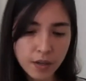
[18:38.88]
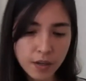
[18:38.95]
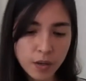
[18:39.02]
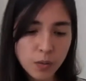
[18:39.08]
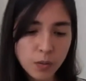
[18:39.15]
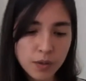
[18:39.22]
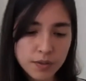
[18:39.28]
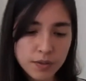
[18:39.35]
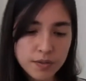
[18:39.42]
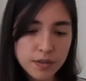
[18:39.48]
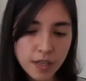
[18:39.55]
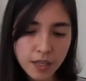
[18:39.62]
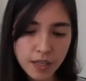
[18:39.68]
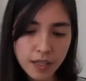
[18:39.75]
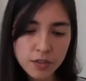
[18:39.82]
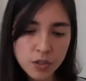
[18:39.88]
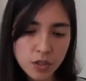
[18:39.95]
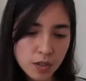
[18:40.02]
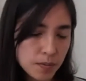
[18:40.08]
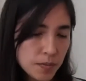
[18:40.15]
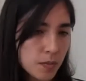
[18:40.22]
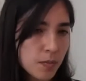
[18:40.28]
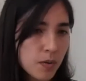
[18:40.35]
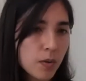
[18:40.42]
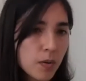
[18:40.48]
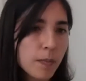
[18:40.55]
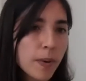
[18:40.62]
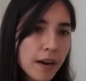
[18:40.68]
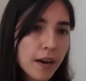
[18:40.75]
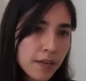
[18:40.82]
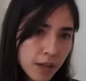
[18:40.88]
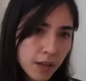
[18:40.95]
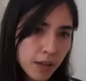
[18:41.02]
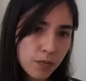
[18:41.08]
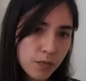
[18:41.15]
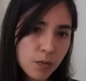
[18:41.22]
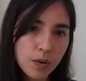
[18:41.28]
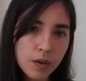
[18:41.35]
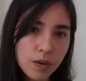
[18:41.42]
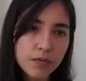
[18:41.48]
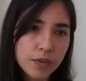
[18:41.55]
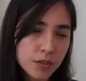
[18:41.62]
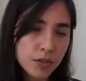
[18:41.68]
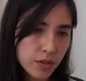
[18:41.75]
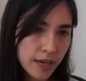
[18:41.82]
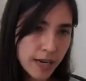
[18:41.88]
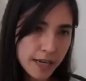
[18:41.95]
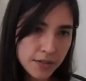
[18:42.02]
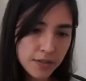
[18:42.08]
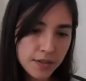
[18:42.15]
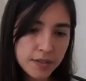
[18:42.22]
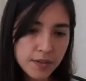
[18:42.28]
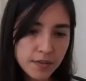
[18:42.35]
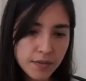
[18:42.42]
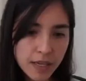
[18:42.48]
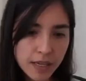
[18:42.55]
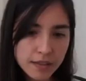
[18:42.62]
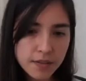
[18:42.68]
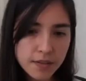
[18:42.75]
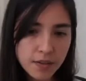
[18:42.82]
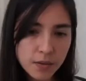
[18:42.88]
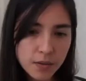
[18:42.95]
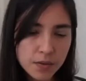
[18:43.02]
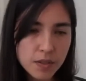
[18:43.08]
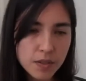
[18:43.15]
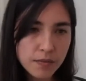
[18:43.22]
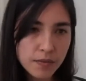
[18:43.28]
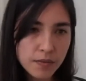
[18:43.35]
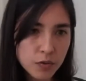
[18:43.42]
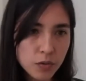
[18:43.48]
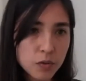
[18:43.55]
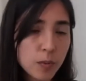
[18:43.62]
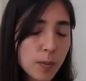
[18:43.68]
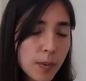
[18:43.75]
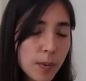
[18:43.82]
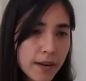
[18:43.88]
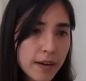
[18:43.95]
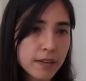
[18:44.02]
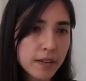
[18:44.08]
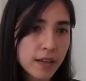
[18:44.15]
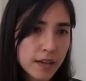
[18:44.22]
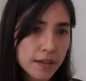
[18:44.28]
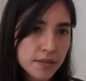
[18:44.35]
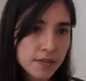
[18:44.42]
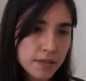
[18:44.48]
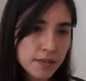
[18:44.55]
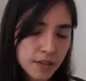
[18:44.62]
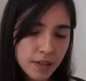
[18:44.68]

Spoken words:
we're seeing in terms of preparing for future hazardous events that those individuals are preparing less.